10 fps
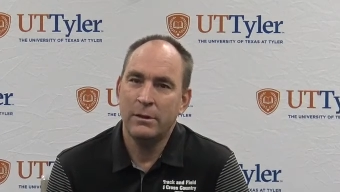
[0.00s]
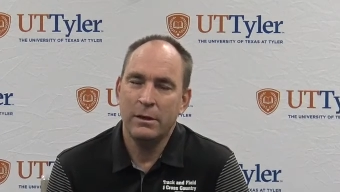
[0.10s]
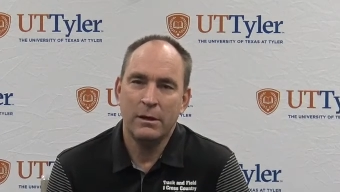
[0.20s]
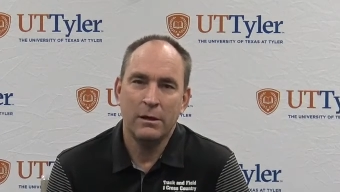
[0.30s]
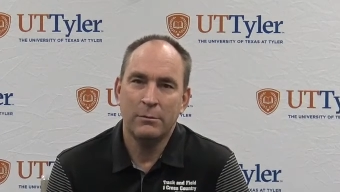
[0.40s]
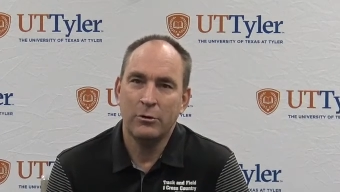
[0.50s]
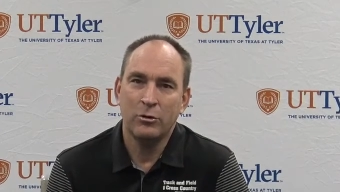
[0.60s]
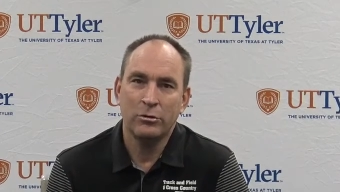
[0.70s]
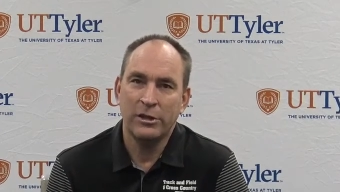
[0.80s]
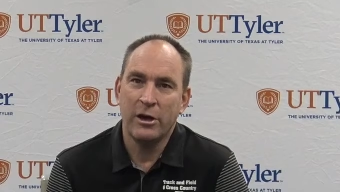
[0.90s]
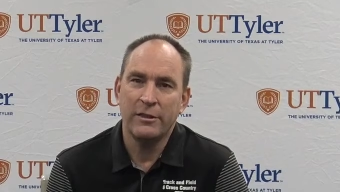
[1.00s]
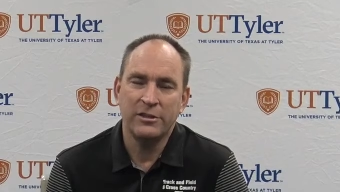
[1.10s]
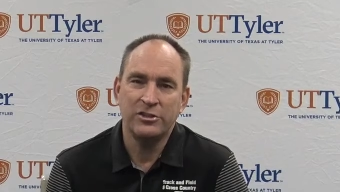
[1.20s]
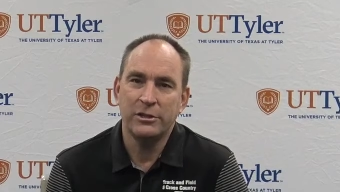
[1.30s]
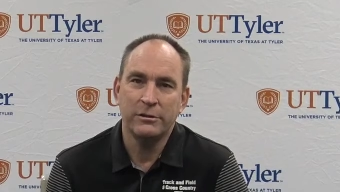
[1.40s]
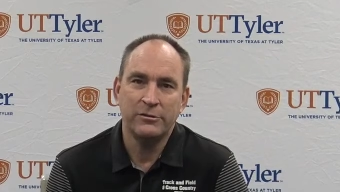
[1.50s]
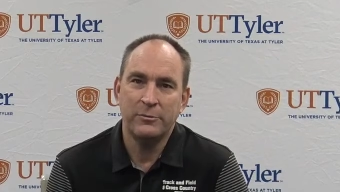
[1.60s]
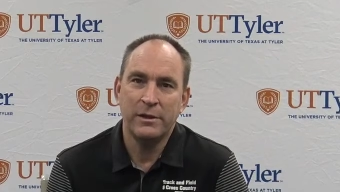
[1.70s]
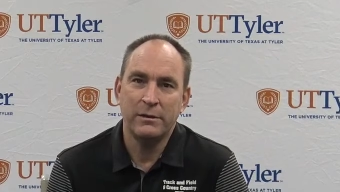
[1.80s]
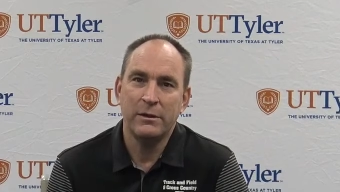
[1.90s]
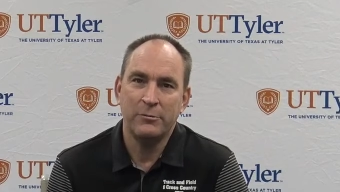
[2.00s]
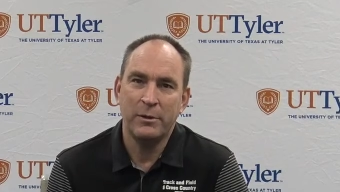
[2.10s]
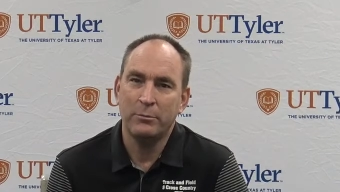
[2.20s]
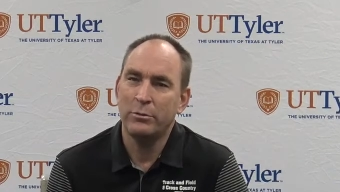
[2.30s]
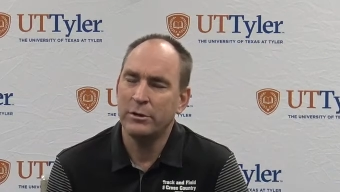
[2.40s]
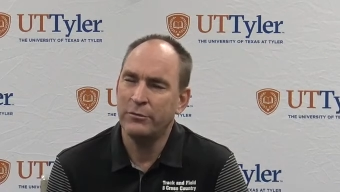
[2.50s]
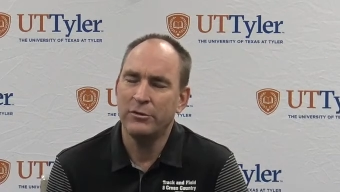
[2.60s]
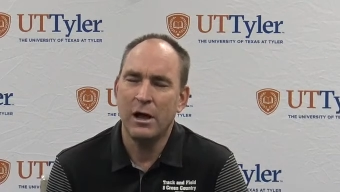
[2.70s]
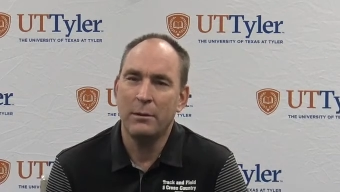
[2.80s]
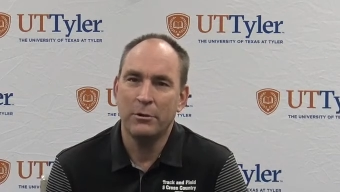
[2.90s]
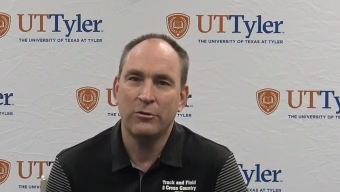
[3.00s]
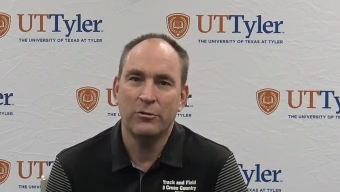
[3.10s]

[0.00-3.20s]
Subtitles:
early on this year has been pretty phenomenal.